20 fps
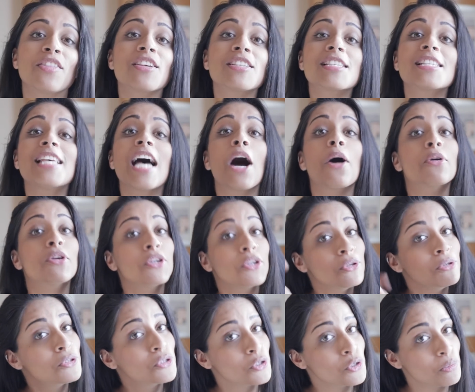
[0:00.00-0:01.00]
This is how
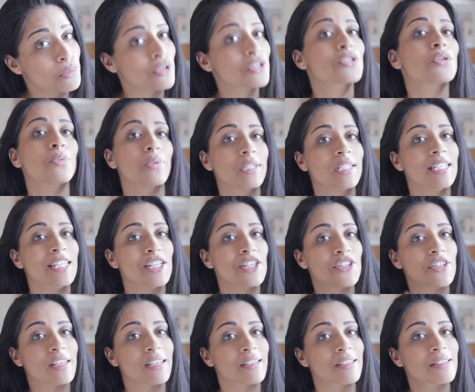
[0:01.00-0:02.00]
YouTubers would teach
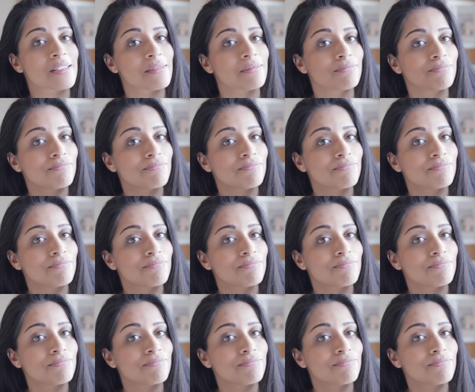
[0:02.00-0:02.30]
things.